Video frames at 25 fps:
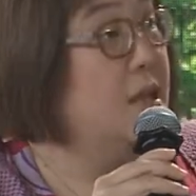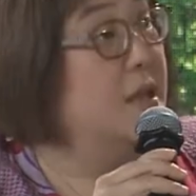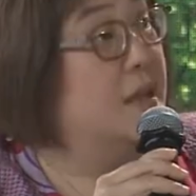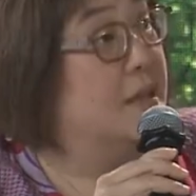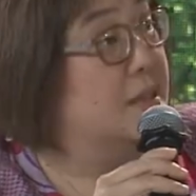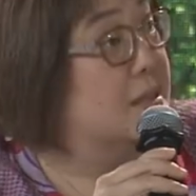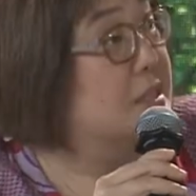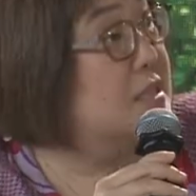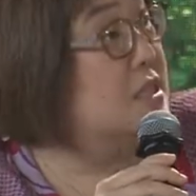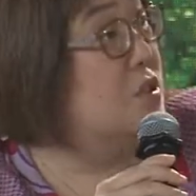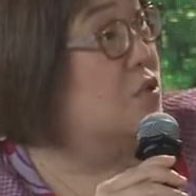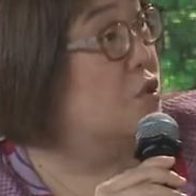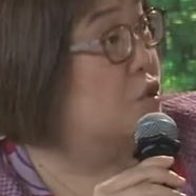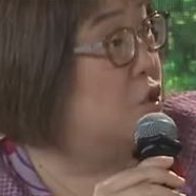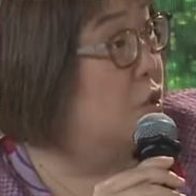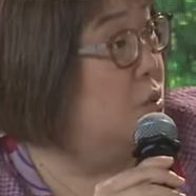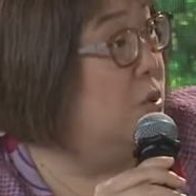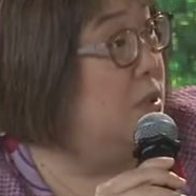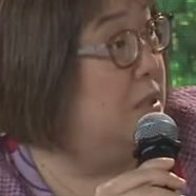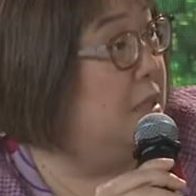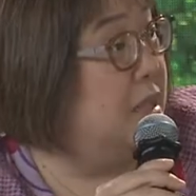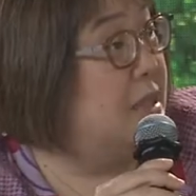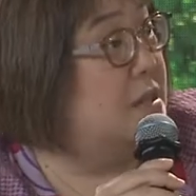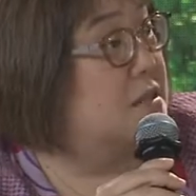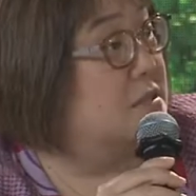This also
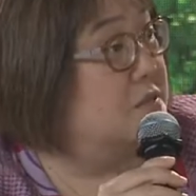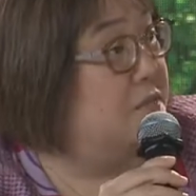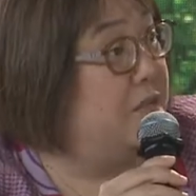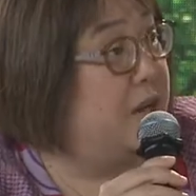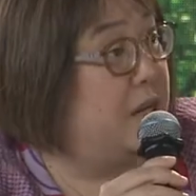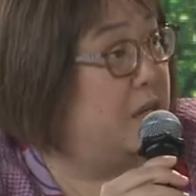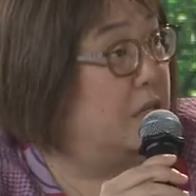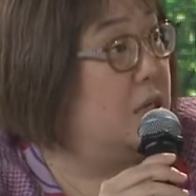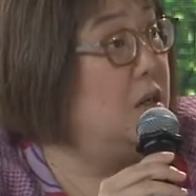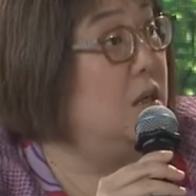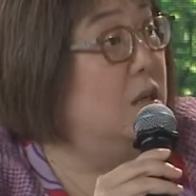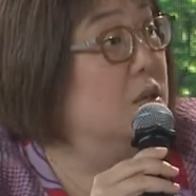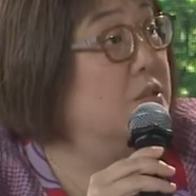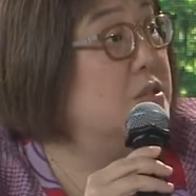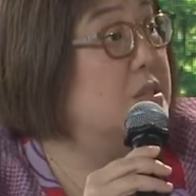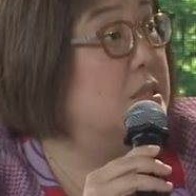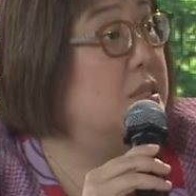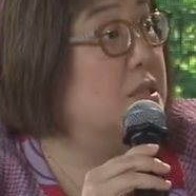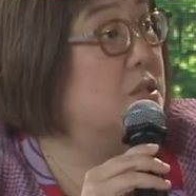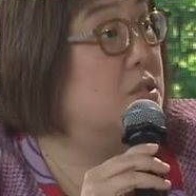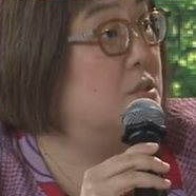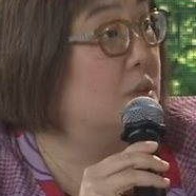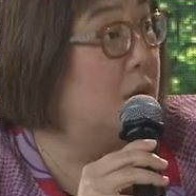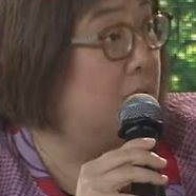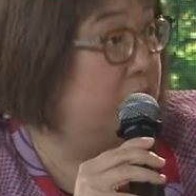links very closely
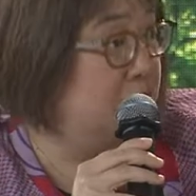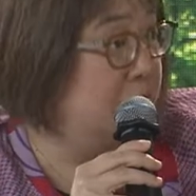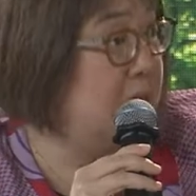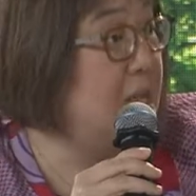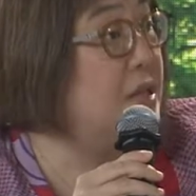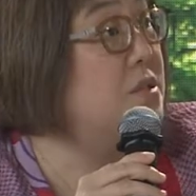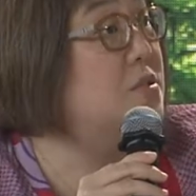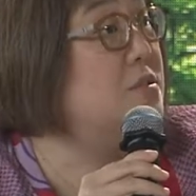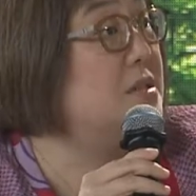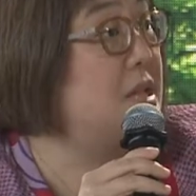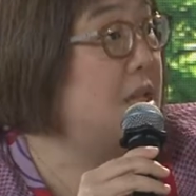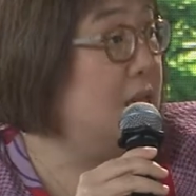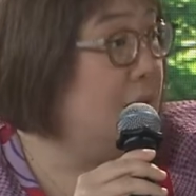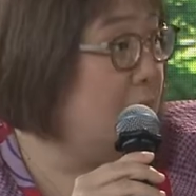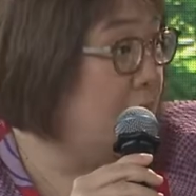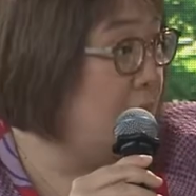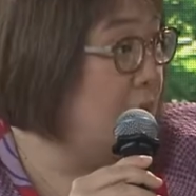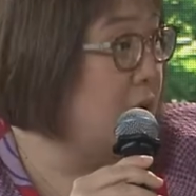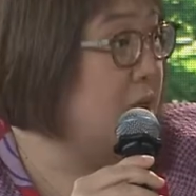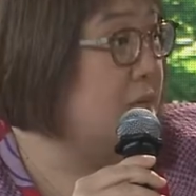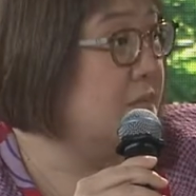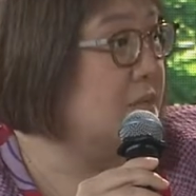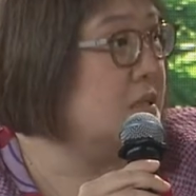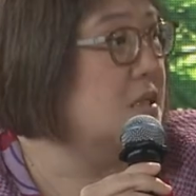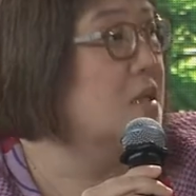to our day-to-day
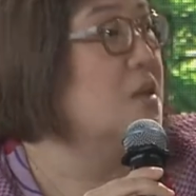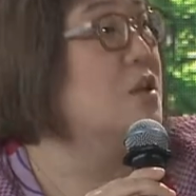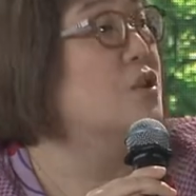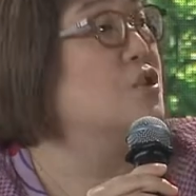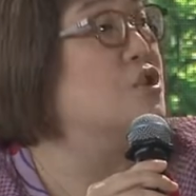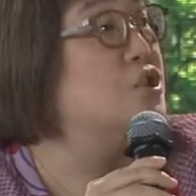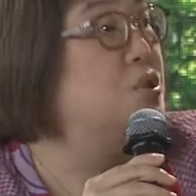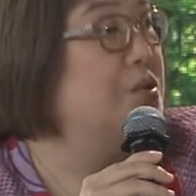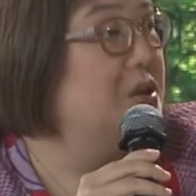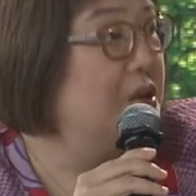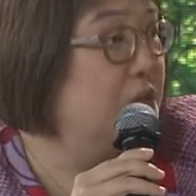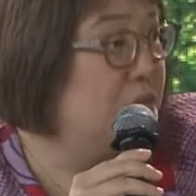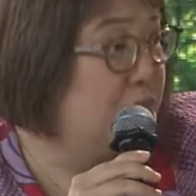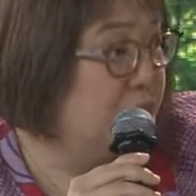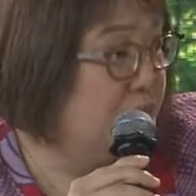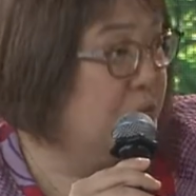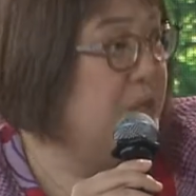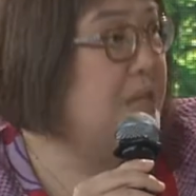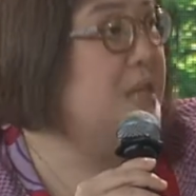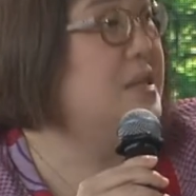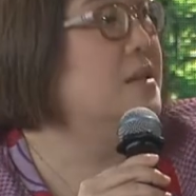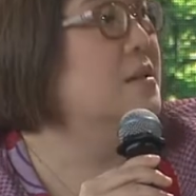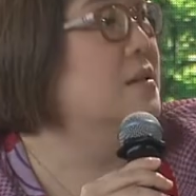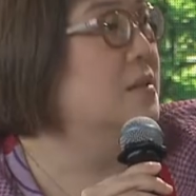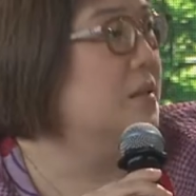lives, to the
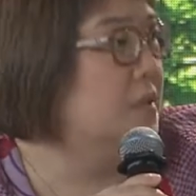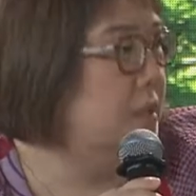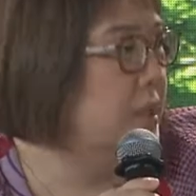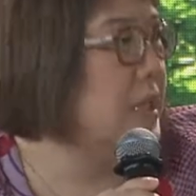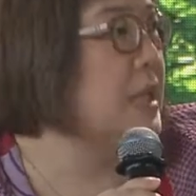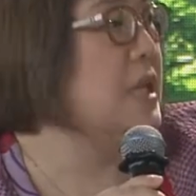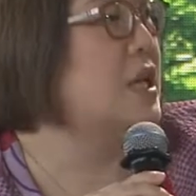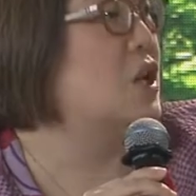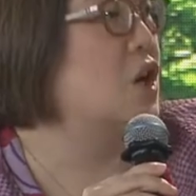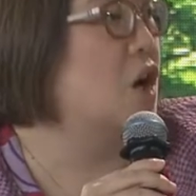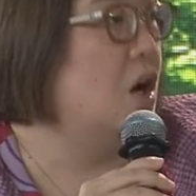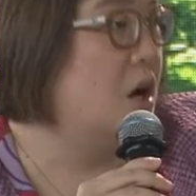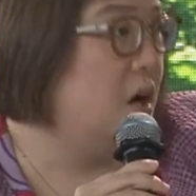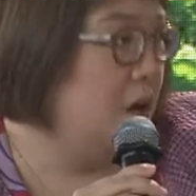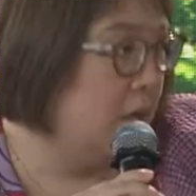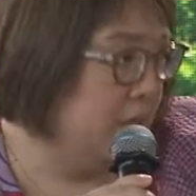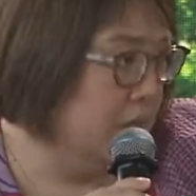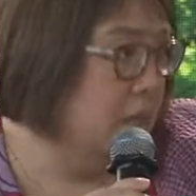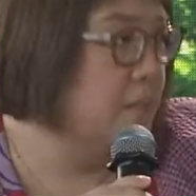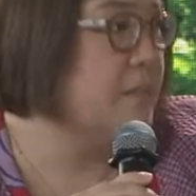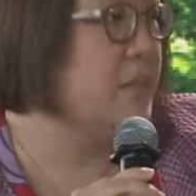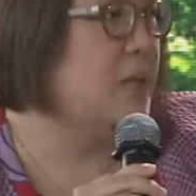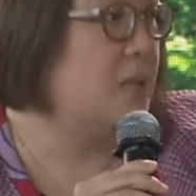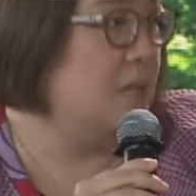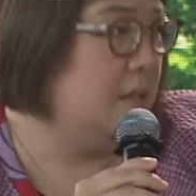real
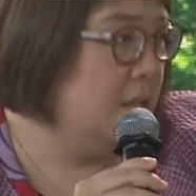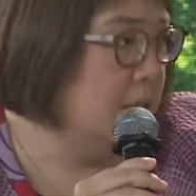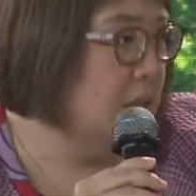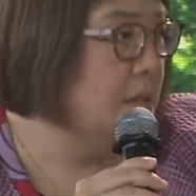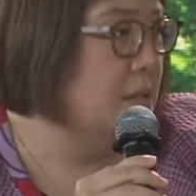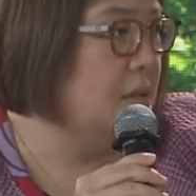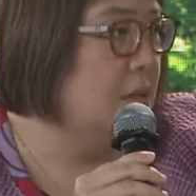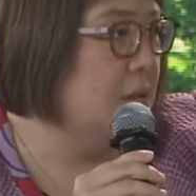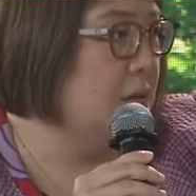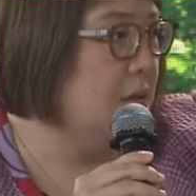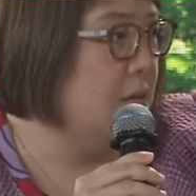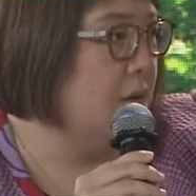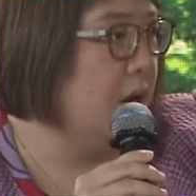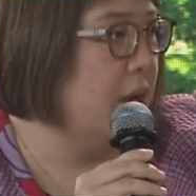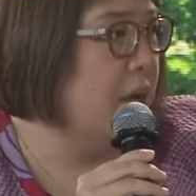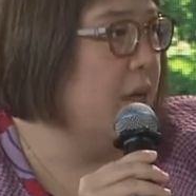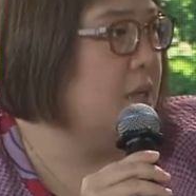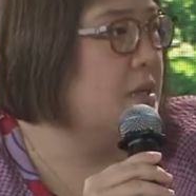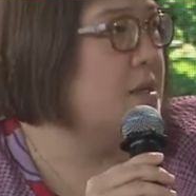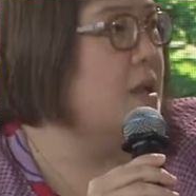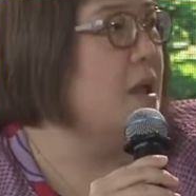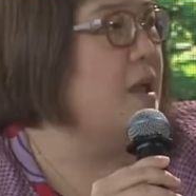economy, right?